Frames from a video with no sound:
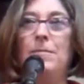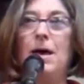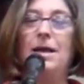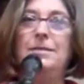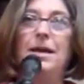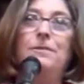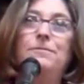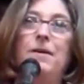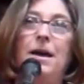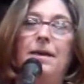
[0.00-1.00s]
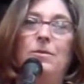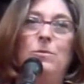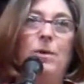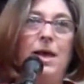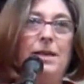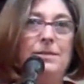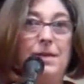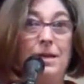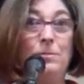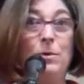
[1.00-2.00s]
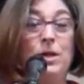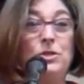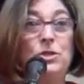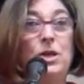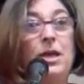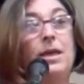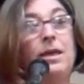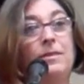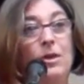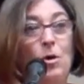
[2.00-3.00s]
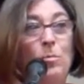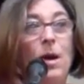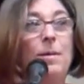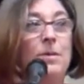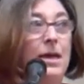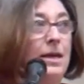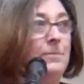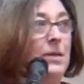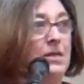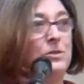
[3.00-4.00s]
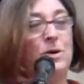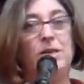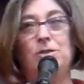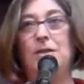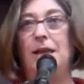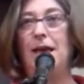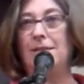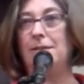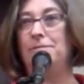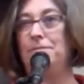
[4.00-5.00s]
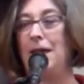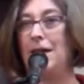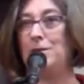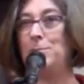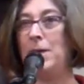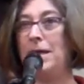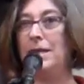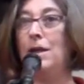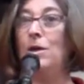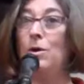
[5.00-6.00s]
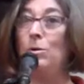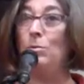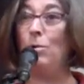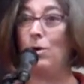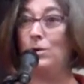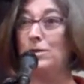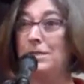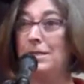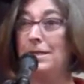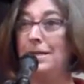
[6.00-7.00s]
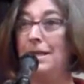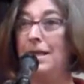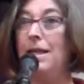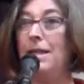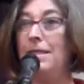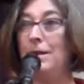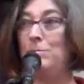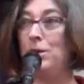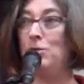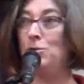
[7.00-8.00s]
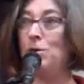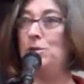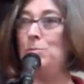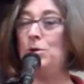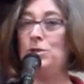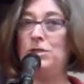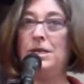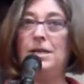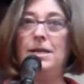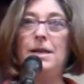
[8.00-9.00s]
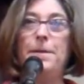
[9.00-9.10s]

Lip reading: identifying the ways in which the Obama administration has in fact been worse than what George Bush did.